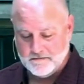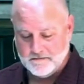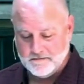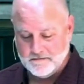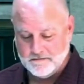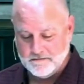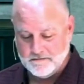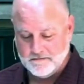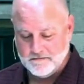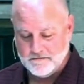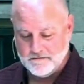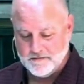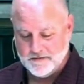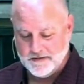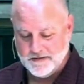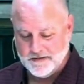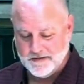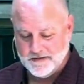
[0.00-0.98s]

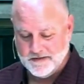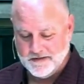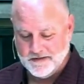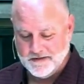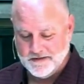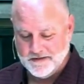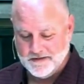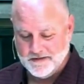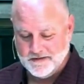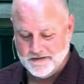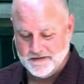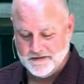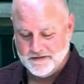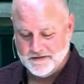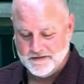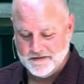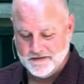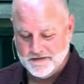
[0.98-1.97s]

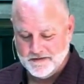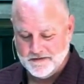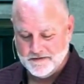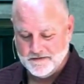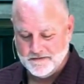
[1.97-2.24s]
Nothing is said.